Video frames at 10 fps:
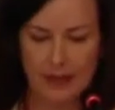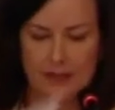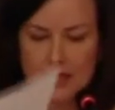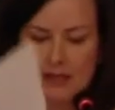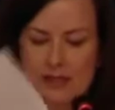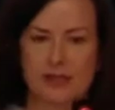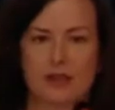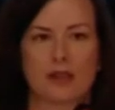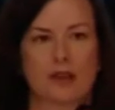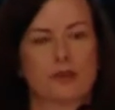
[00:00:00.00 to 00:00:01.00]
This is
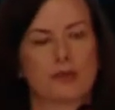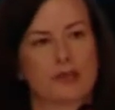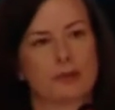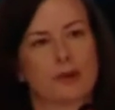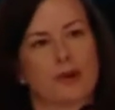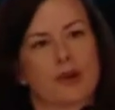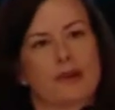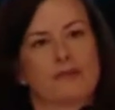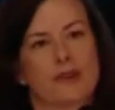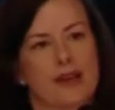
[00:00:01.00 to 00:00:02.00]
a unique program
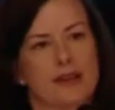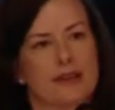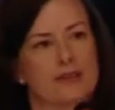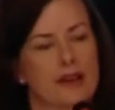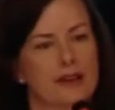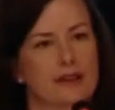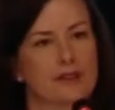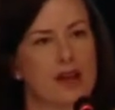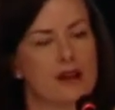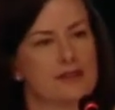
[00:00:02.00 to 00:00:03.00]
for aid in that it
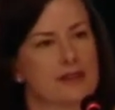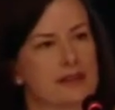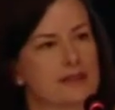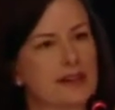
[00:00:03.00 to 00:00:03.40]
allows us,